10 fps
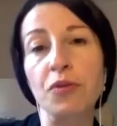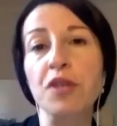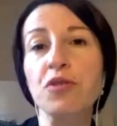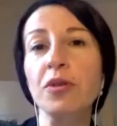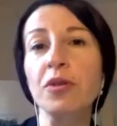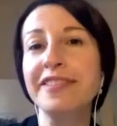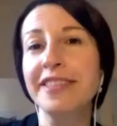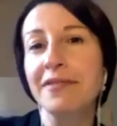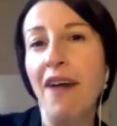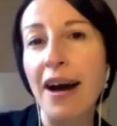soul
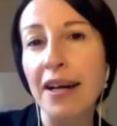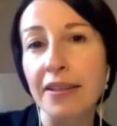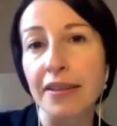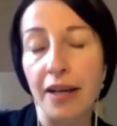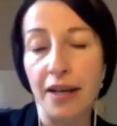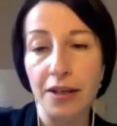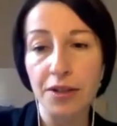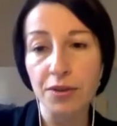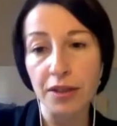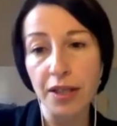divided
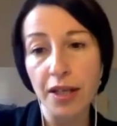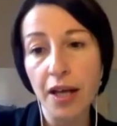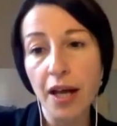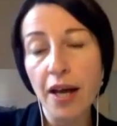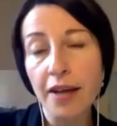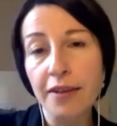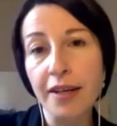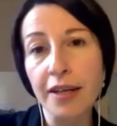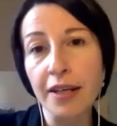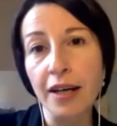actually.
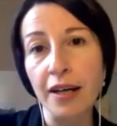They